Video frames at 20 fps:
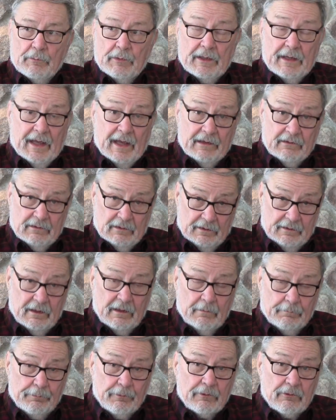but actually
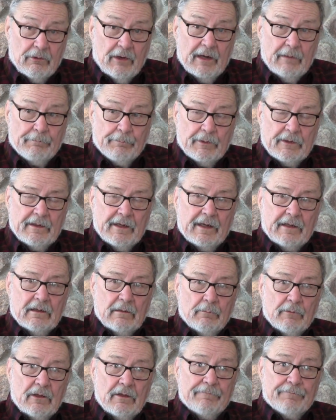they're quite
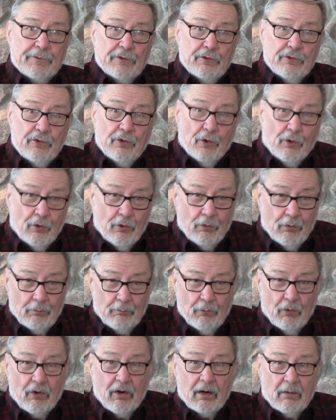predictable if you know
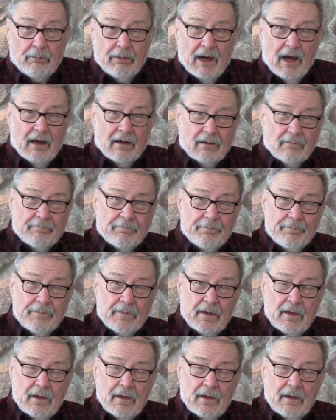more about them.